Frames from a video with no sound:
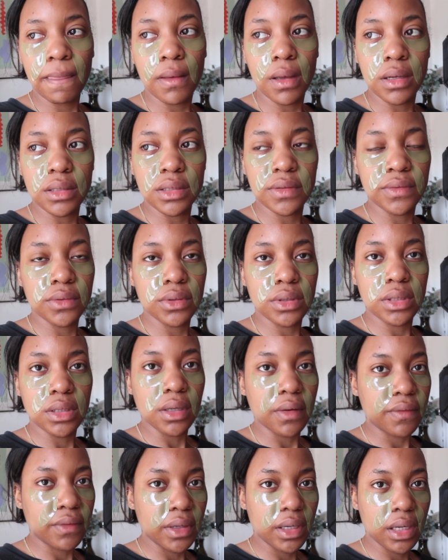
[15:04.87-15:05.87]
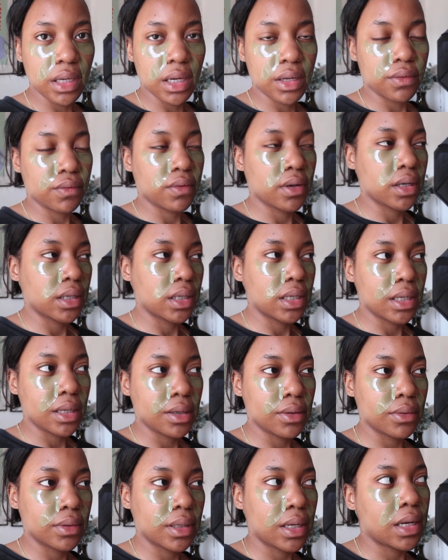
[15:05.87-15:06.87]
I just feel stuffy and run
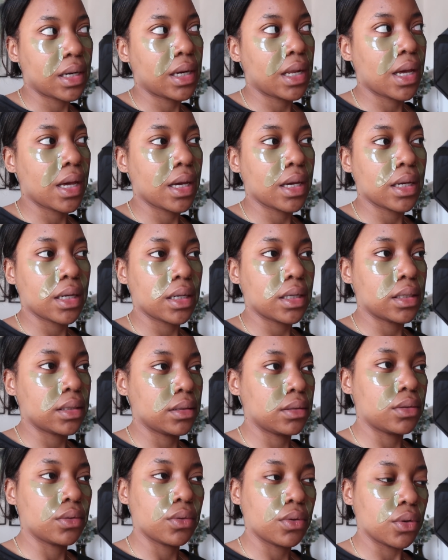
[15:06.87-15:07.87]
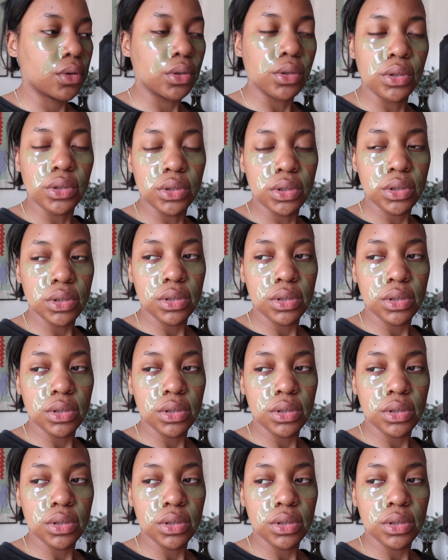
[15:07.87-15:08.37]
down and like not good.